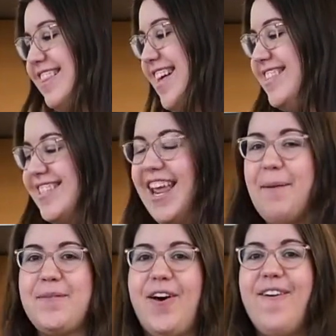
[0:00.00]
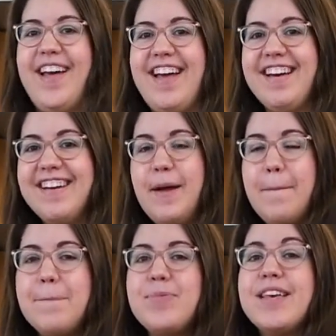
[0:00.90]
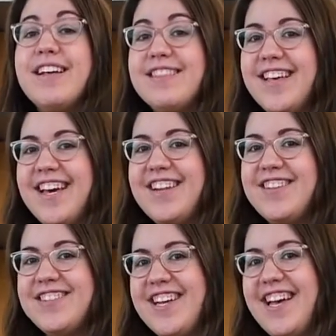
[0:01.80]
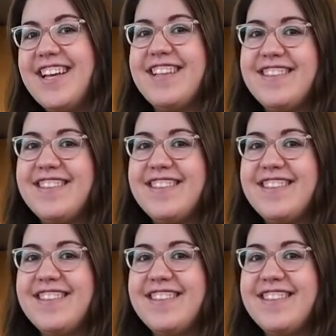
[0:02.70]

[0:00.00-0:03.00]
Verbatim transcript: Let's keep going. Little chick,